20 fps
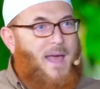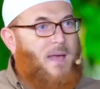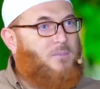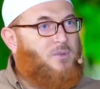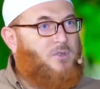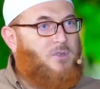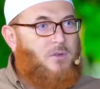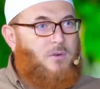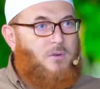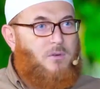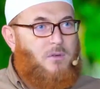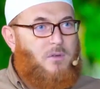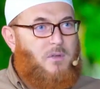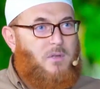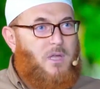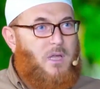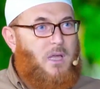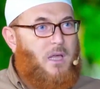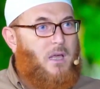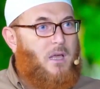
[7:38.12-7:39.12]

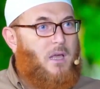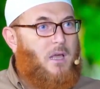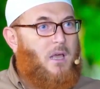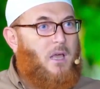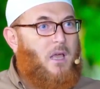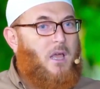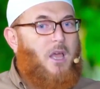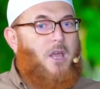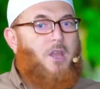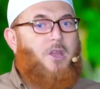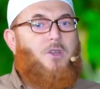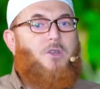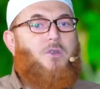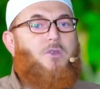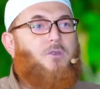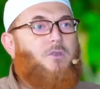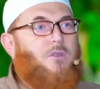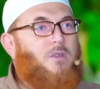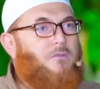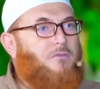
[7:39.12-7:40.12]
Absolutely
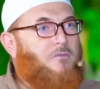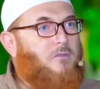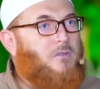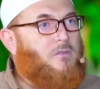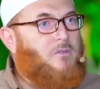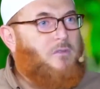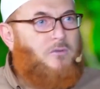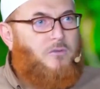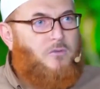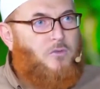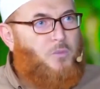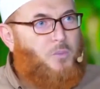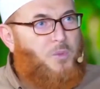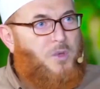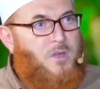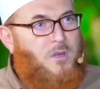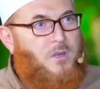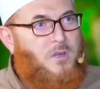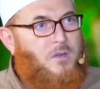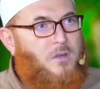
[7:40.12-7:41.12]
no difference of
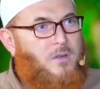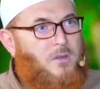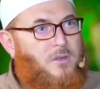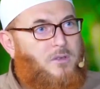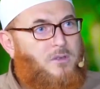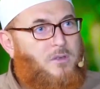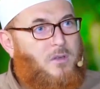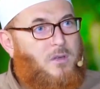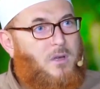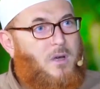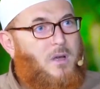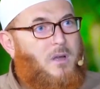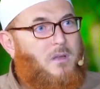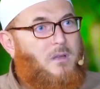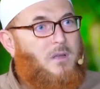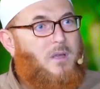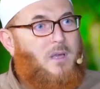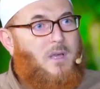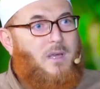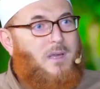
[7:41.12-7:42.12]
opinion in this
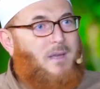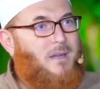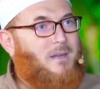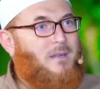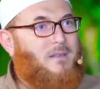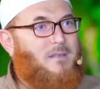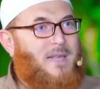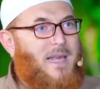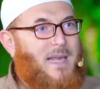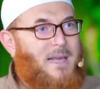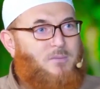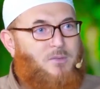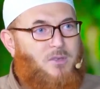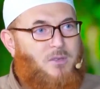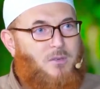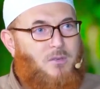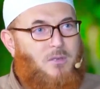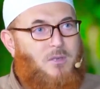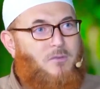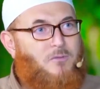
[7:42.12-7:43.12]
regard. It is
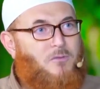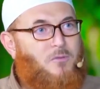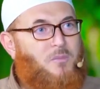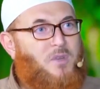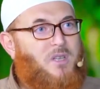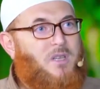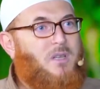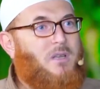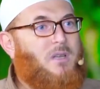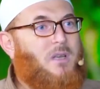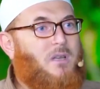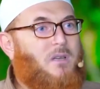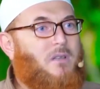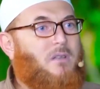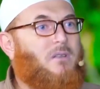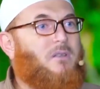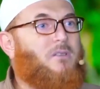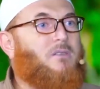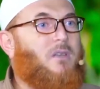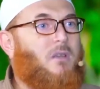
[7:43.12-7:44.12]
absolutely forbidden and
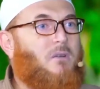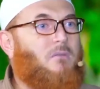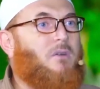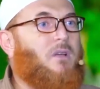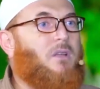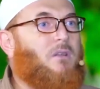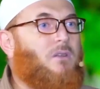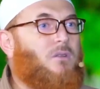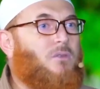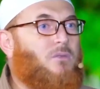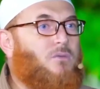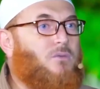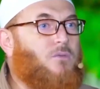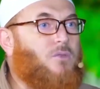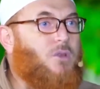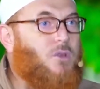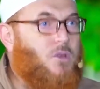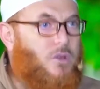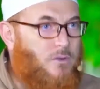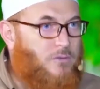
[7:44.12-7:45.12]
it is equated
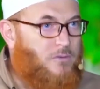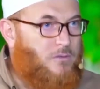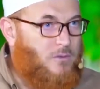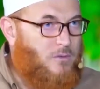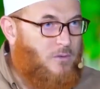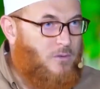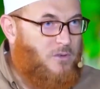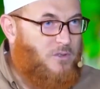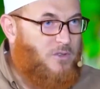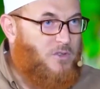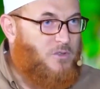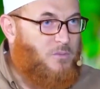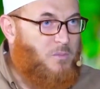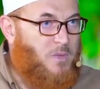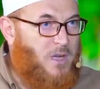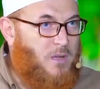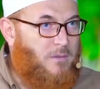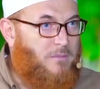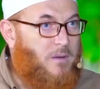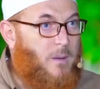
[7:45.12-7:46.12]
to kufr or
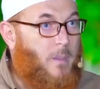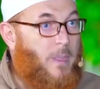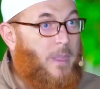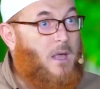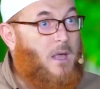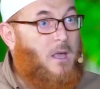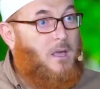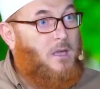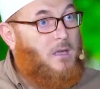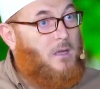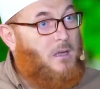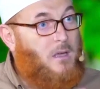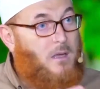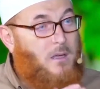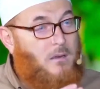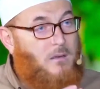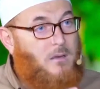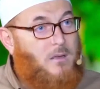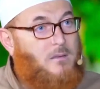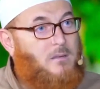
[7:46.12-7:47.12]
disbelief. Uh,
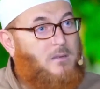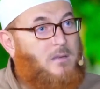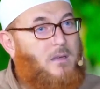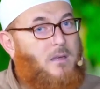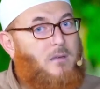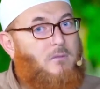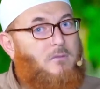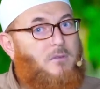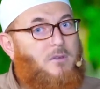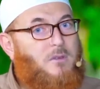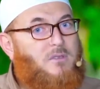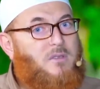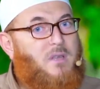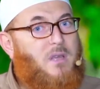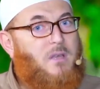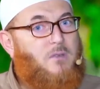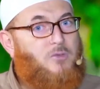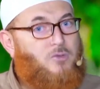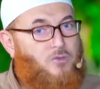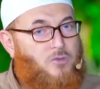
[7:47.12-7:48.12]
you see, when you
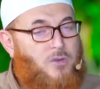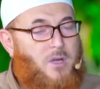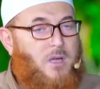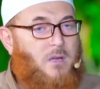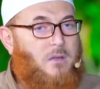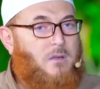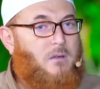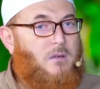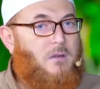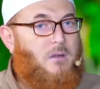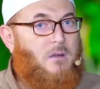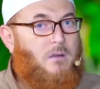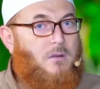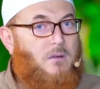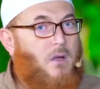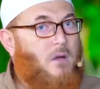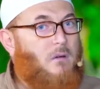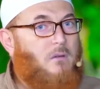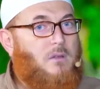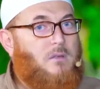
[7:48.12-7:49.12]
say strict,
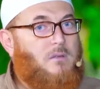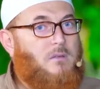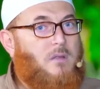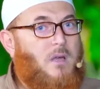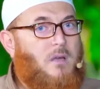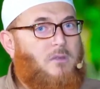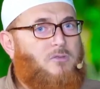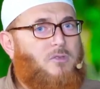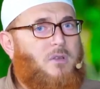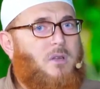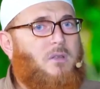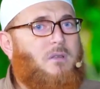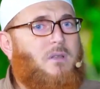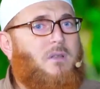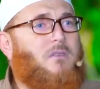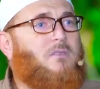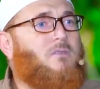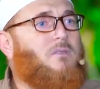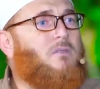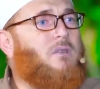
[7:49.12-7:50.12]
no, it's not strict. Mm.
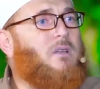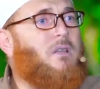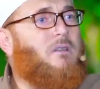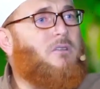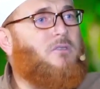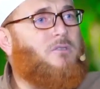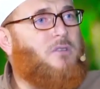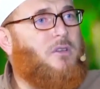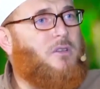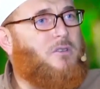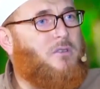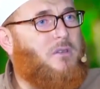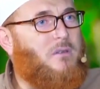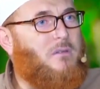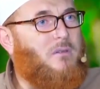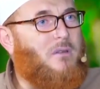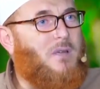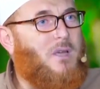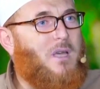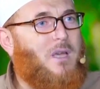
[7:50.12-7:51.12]
There is only a
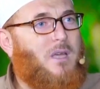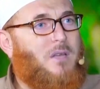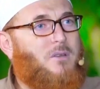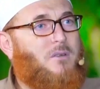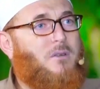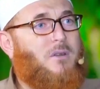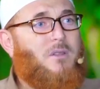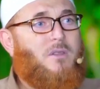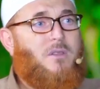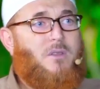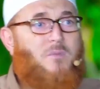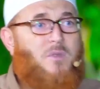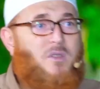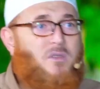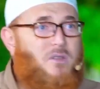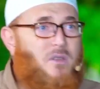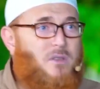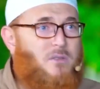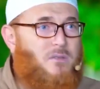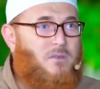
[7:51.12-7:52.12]
restriction during the
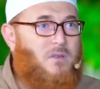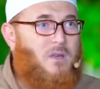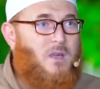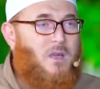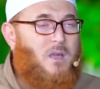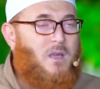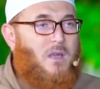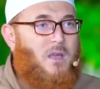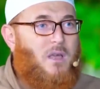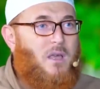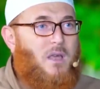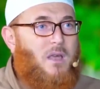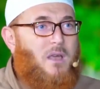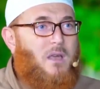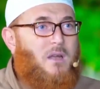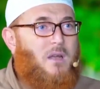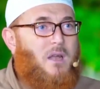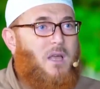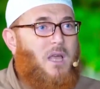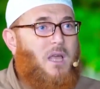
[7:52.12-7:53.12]
menses mm.
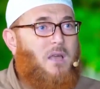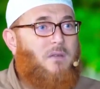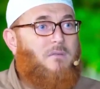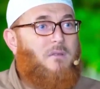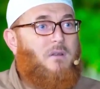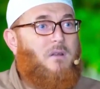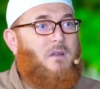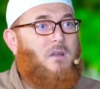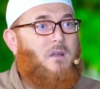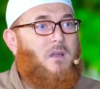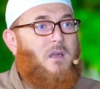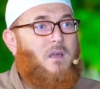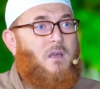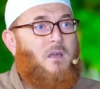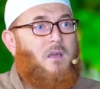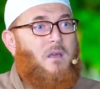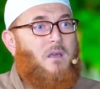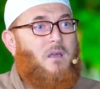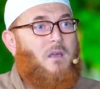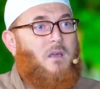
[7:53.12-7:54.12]
and having
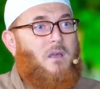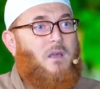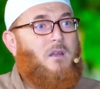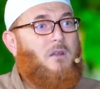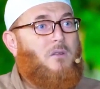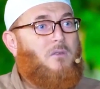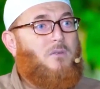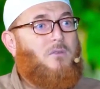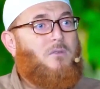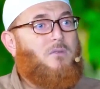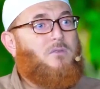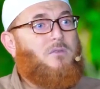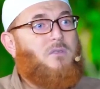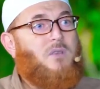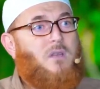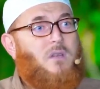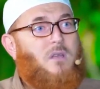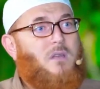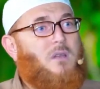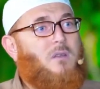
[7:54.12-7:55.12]
uh, intercourse
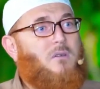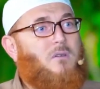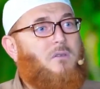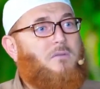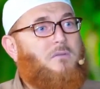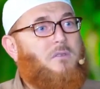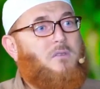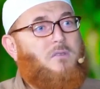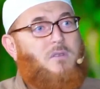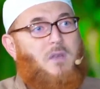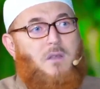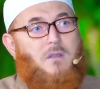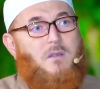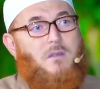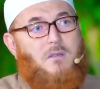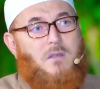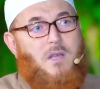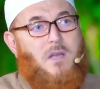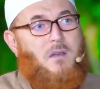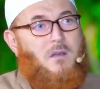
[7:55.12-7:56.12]
in any orifice
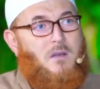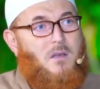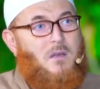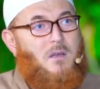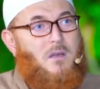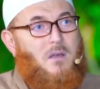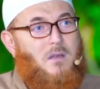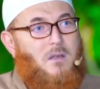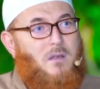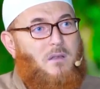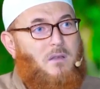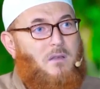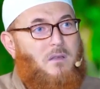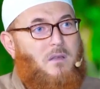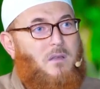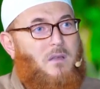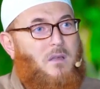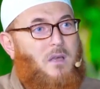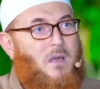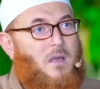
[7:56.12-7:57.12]
other than
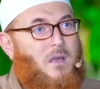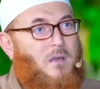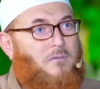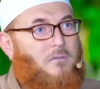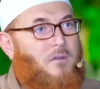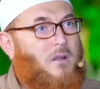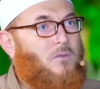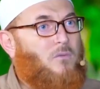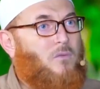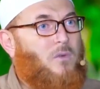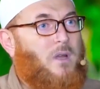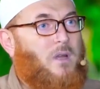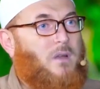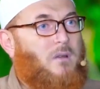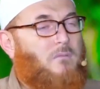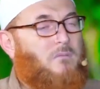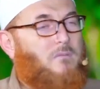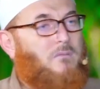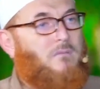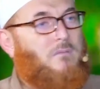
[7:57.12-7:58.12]
the uh, front one.
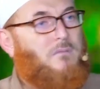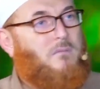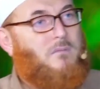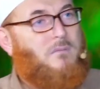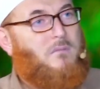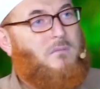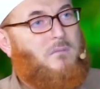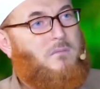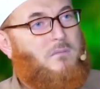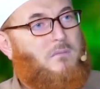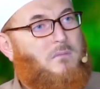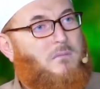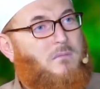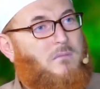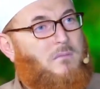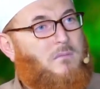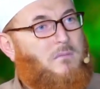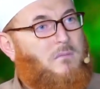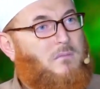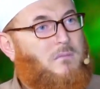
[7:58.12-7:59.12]
Yes, yeah,